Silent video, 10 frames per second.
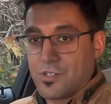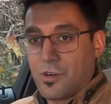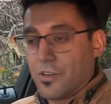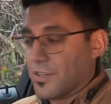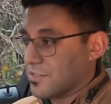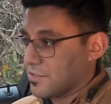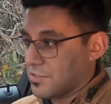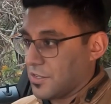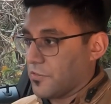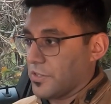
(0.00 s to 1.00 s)
tyres.
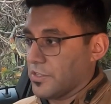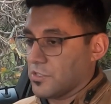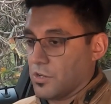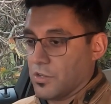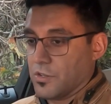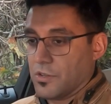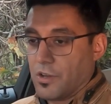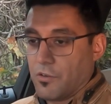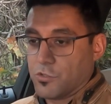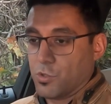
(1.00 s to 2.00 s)
Definitely the tyre
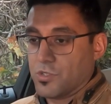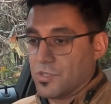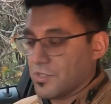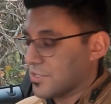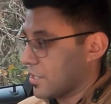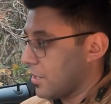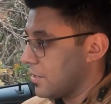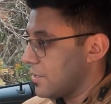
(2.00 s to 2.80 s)
of choice on this car.